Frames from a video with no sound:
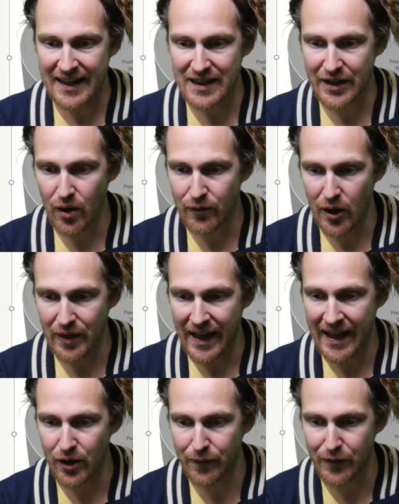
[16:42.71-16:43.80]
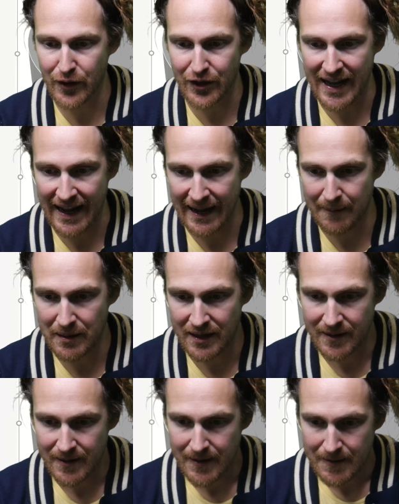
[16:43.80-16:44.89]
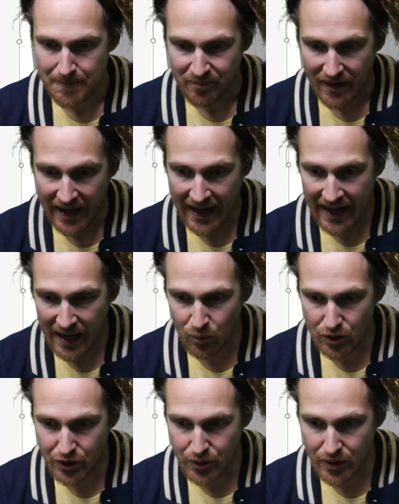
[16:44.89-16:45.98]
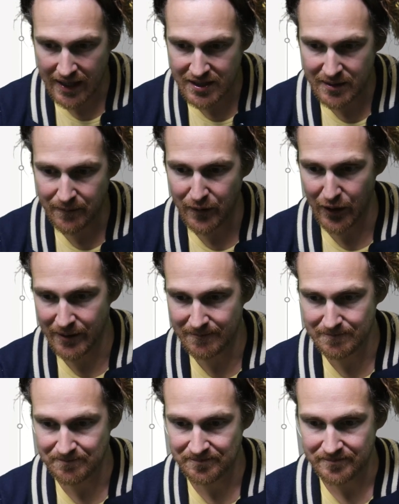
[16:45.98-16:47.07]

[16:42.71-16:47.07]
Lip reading: Click over on the header footer tab, and we'll do custom footer.